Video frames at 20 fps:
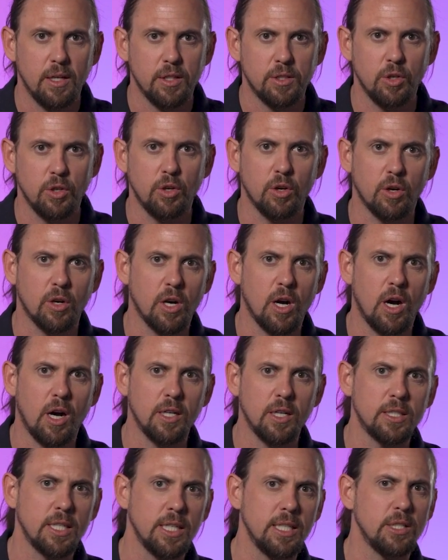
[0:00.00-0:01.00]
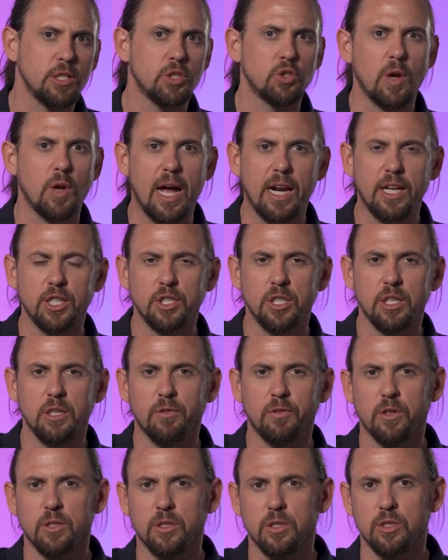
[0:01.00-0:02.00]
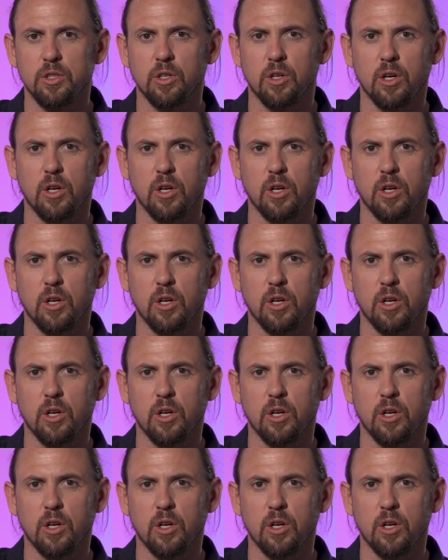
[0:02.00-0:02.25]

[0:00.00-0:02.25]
So your content strategy versus your